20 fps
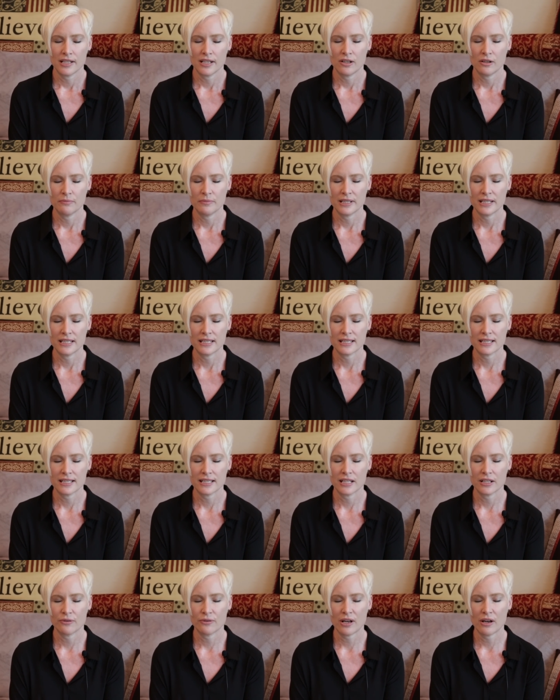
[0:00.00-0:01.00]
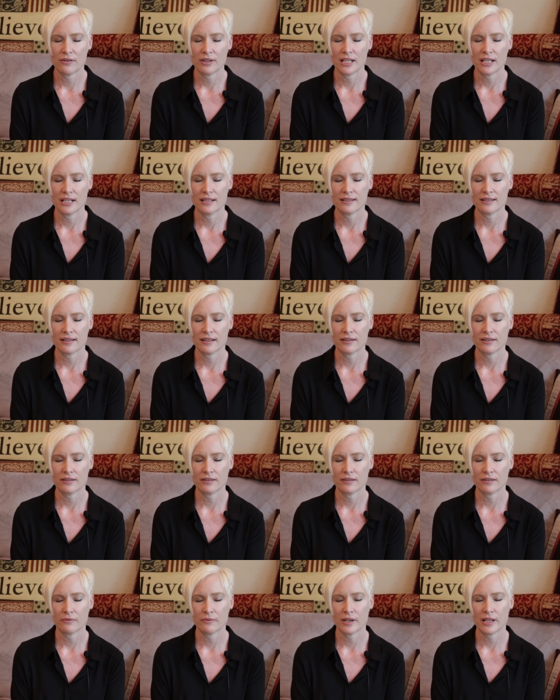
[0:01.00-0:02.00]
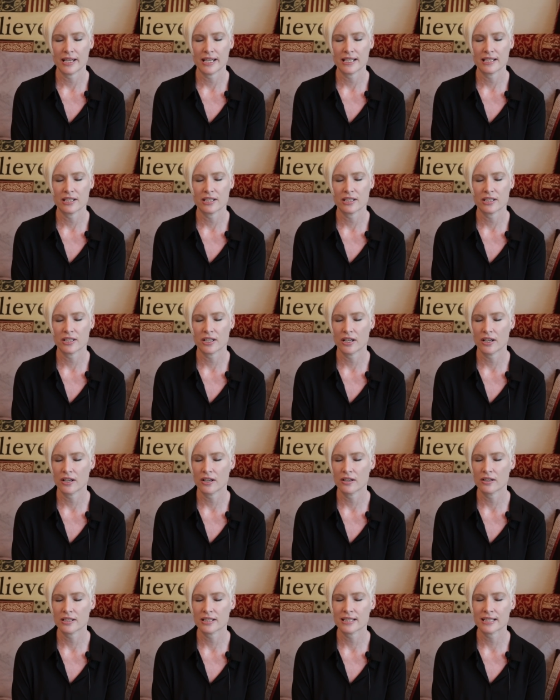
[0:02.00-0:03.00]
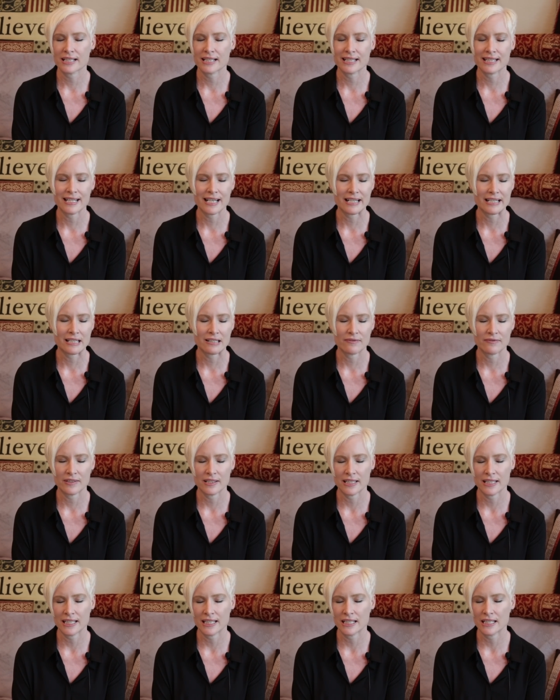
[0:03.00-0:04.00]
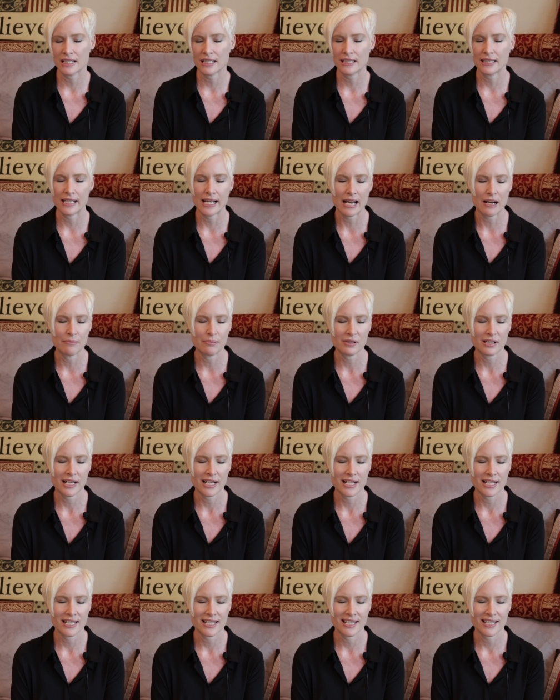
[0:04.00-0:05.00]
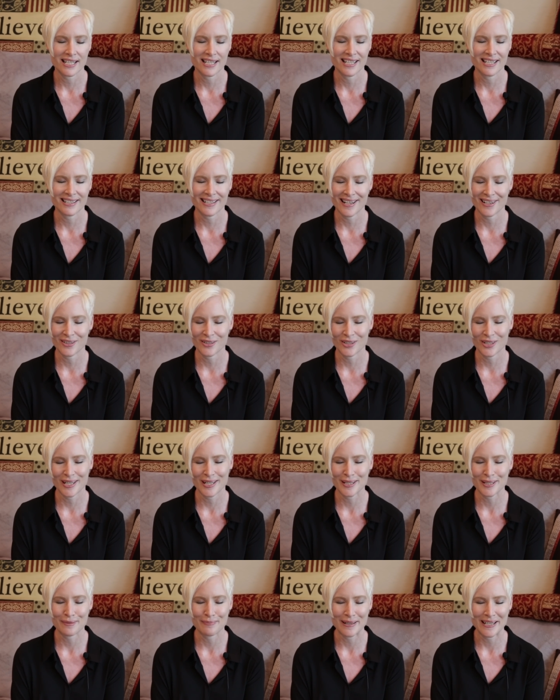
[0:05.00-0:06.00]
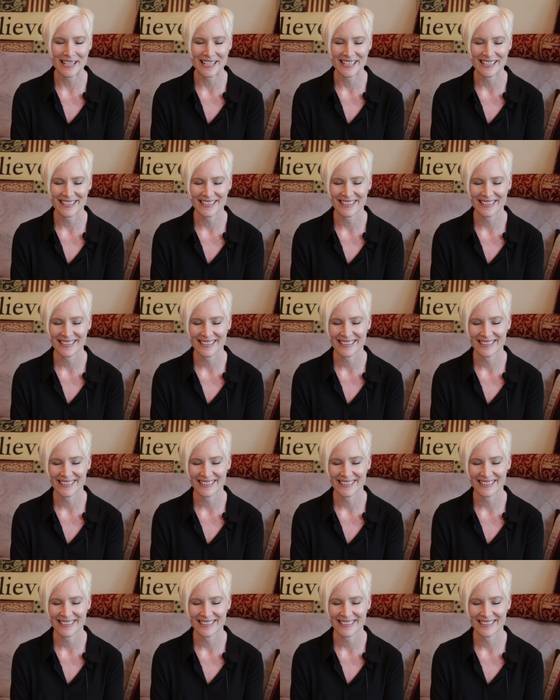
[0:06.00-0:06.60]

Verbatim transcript: Help me to stay grounded and centered while I share, successfully collaborate in this energetic space.